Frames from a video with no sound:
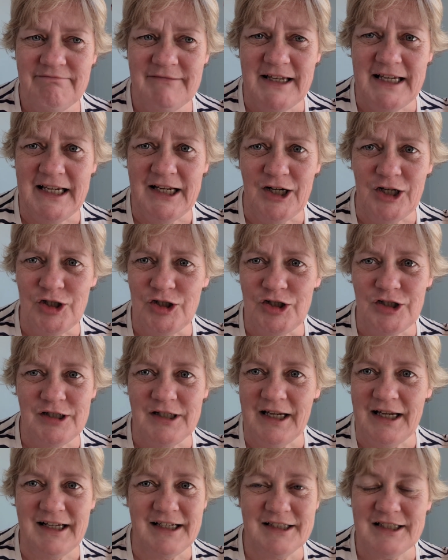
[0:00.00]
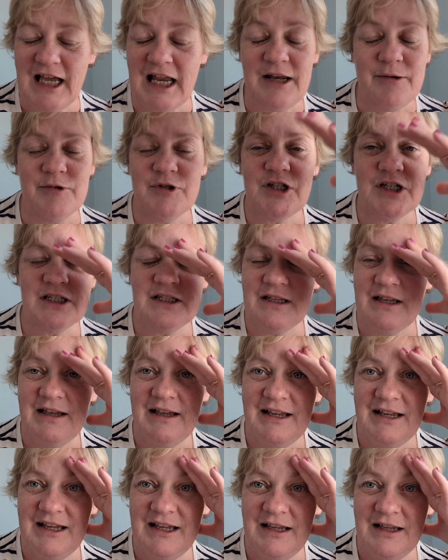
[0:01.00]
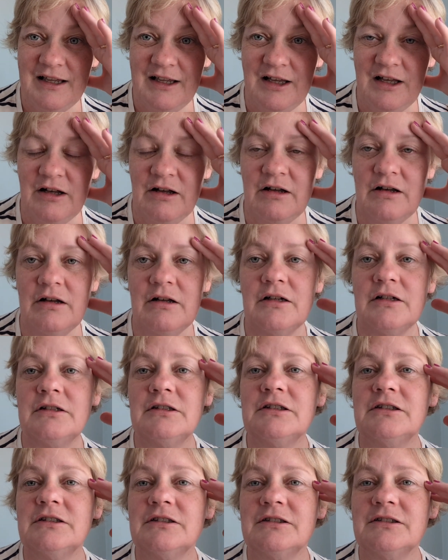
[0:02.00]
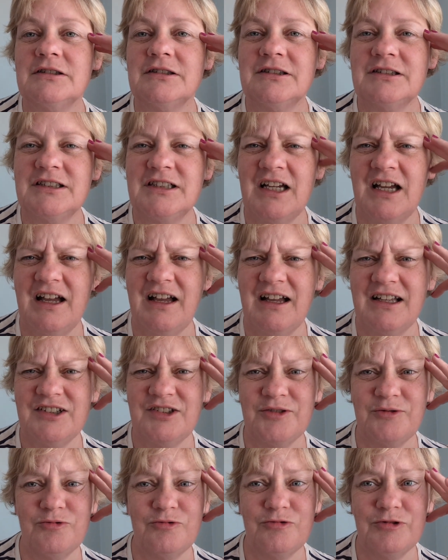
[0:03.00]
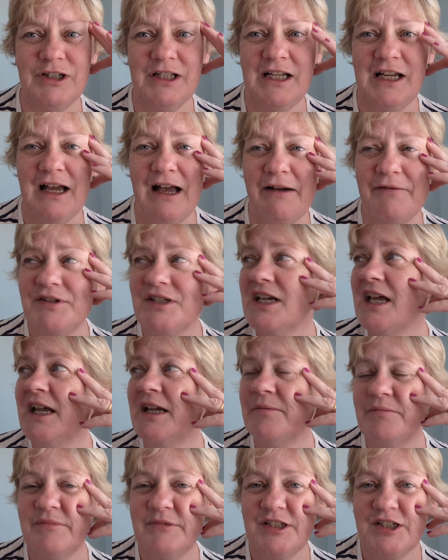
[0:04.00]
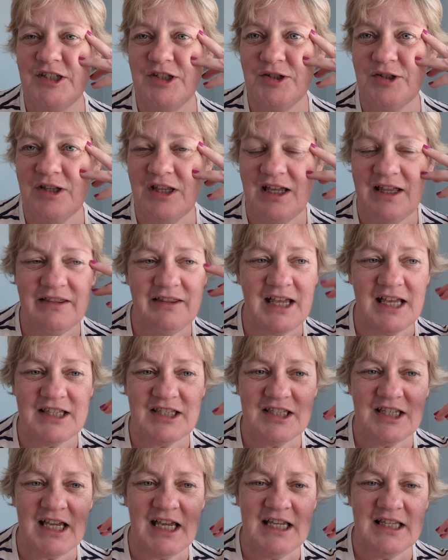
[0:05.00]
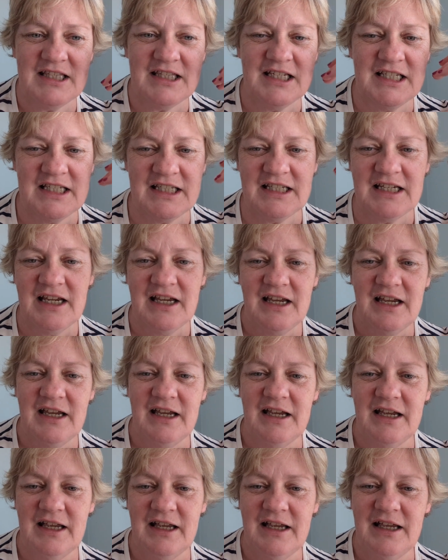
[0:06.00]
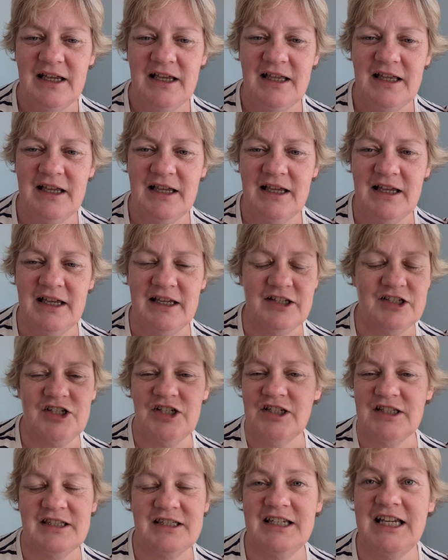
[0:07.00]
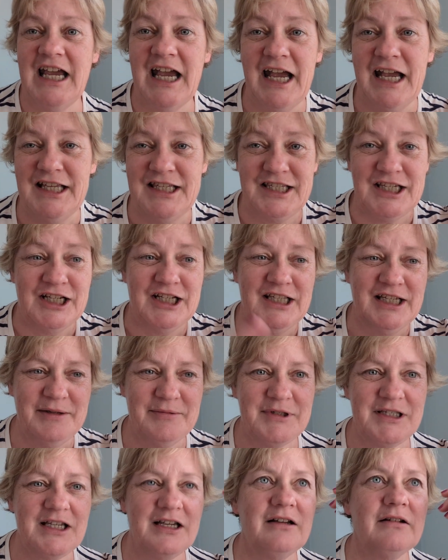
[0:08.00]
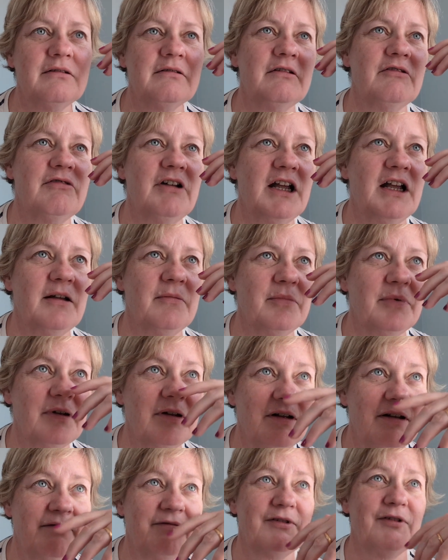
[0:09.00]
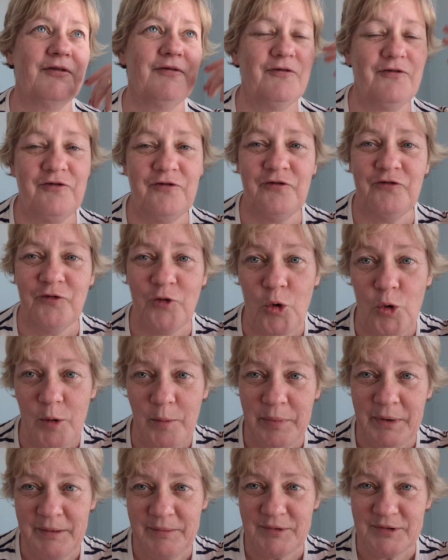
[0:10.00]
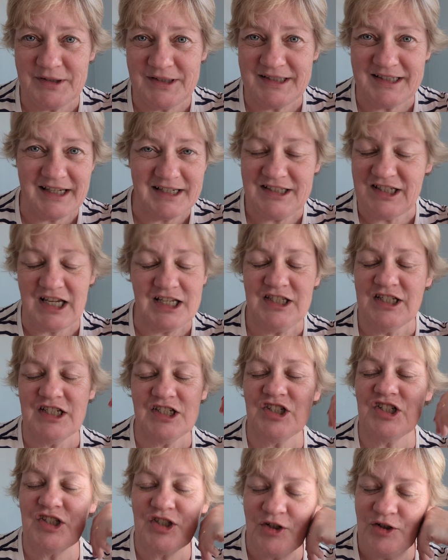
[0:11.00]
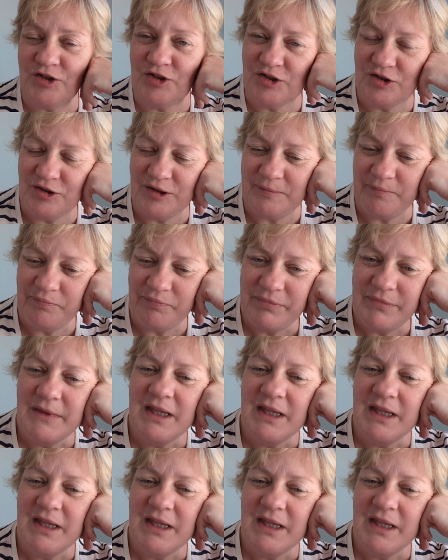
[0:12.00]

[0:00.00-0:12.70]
800, like, and it was just like, oh, yeah, I don't really have time to do that. That's it. It just, yeah, it suddenly was like, oh crap, I've got 4 people that I just couldn't do it.